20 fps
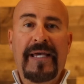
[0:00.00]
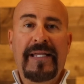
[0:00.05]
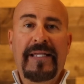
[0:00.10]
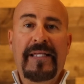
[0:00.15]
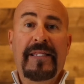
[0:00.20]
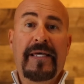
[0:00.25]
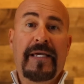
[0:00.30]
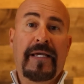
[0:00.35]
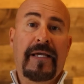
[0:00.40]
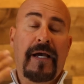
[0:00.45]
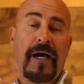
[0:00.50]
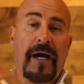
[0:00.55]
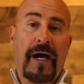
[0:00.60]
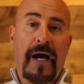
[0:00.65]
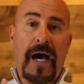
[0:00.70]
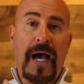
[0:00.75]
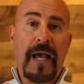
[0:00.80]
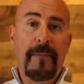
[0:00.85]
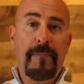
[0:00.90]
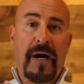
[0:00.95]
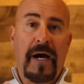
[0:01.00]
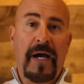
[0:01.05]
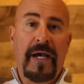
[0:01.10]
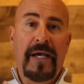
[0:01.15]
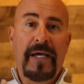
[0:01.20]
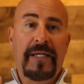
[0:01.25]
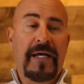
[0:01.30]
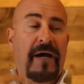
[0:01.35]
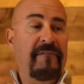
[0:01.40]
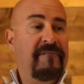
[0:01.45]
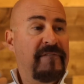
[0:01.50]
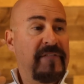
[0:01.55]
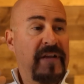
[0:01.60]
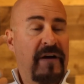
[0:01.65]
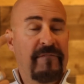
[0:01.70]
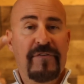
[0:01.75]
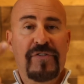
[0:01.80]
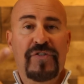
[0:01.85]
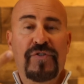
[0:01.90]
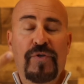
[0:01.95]
anything. I buy it. I've
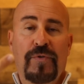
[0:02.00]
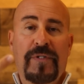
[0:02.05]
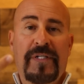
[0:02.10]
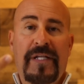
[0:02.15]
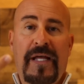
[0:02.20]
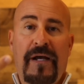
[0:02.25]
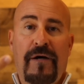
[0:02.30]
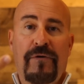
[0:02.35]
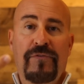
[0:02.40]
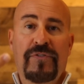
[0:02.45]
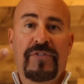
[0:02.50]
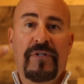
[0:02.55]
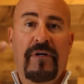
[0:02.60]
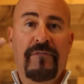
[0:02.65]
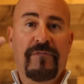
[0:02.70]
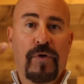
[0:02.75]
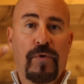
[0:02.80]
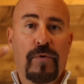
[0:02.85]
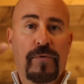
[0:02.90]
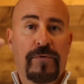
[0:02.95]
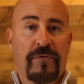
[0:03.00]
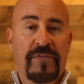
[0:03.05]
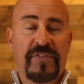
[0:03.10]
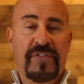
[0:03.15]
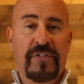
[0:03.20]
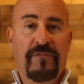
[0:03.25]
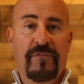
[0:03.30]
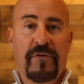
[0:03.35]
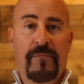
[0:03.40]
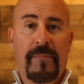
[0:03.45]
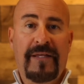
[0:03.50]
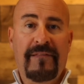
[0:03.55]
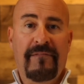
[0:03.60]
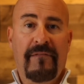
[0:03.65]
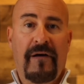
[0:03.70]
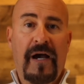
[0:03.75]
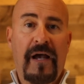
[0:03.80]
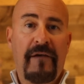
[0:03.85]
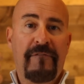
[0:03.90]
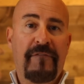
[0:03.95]
never sold an ounce of gold or silver in my
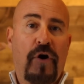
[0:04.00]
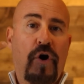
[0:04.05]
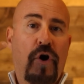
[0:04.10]
life.